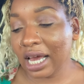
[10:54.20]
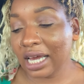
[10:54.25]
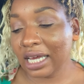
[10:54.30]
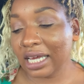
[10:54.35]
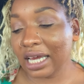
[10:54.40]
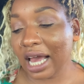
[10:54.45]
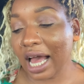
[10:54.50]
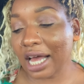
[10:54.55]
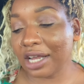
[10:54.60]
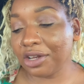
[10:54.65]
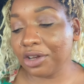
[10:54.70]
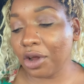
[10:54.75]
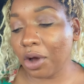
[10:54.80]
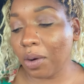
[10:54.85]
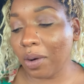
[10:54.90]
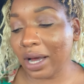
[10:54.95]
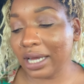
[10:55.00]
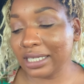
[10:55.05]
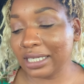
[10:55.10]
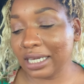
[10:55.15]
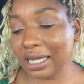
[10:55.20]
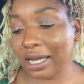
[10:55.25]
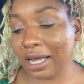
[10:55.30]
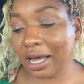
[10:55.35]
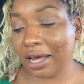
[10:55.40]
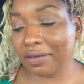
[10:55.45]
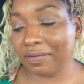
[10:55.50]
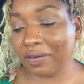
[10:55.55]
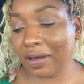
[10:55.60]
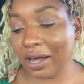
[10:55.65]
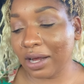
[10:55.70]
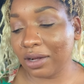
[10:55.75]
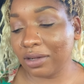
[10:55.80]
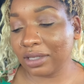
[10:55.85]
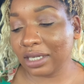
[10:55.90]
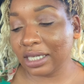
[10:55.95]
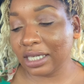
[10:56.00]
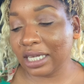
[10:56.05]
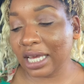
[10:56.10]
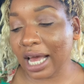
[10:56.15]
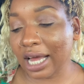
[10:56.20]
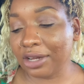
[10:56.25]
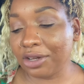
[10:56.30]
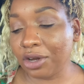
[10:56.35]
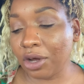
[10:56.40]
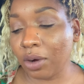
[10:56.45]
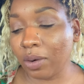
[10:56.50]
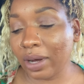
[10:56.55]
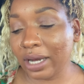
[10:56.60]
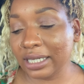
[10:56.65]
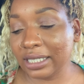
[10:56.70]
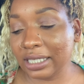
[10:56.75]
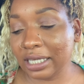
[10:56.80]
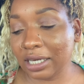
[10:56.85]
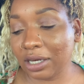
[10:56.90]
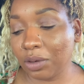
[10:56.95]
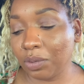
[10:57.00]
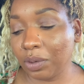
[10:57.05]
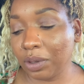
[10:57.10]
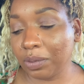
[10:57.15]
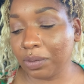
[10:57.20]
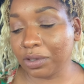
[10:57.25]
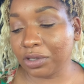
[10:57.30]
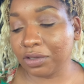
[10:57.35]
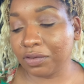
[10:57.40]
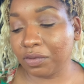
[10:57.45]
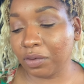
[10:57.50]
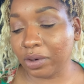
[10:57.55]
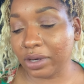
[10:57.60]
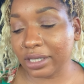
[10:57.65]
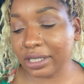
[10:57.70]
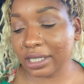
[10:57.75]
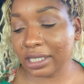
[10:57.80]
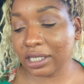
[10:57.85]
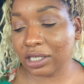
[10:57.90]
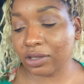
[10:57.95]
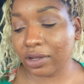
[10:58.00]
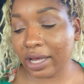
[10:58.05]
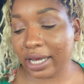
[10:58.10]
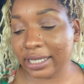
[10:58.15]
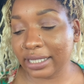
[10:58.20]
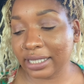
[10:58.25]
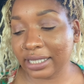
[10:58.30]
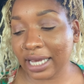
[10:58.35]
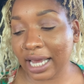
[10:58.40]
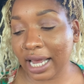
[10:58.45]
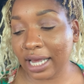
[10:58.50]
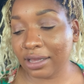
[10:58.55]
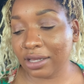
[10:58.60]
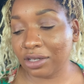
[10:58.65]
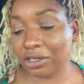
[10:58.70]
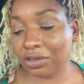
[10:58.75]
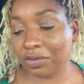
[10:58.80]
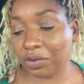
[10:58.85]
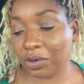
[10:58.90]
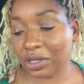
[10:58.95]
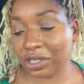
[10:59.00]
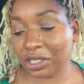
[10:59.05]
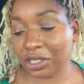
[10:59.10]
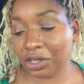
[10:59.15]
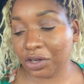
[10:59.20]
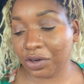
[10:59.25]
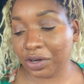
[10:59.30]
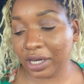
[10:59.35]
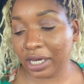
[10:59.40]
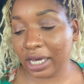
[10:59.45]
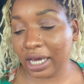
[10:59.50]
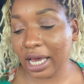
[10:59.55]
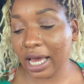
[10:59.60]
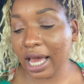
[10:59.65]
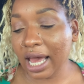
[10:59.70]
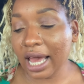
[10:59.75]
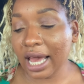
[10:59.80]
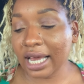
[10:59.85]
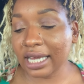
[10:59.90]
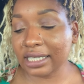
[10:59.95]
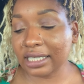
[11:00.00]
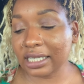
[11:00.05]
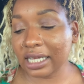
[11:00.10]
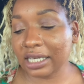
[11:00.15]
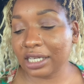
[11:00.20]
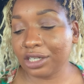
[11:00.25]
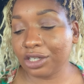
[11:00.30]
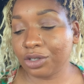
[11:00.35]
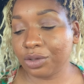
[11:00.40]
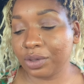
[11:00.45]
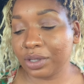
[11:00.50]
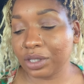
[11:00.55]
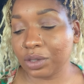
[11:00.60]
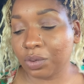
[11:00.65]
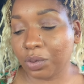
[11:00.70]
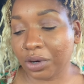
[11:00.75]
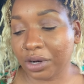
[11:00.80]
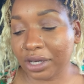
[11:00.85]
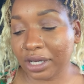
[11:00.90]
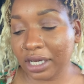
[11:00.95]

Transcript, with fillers: He had no idea I filed, and he had no idea we were divorced until I scanned the divorce decree and sent it to his work